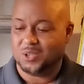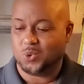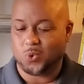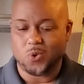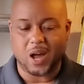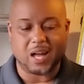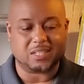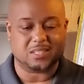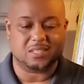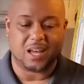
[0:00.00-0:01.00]

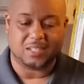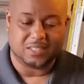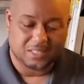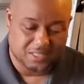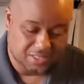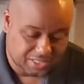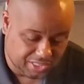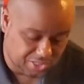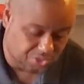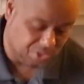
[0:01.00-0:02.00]
rock solid
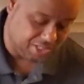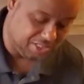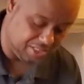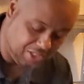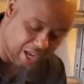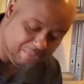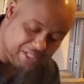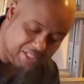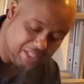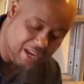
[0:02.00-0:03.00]
construction. How
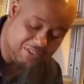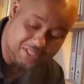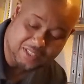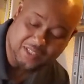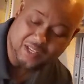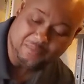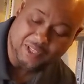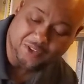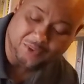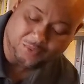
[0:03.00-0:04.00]
many times has this thing
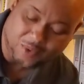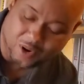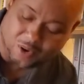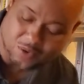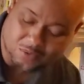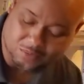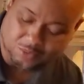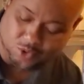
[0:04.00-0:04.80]
been thrown,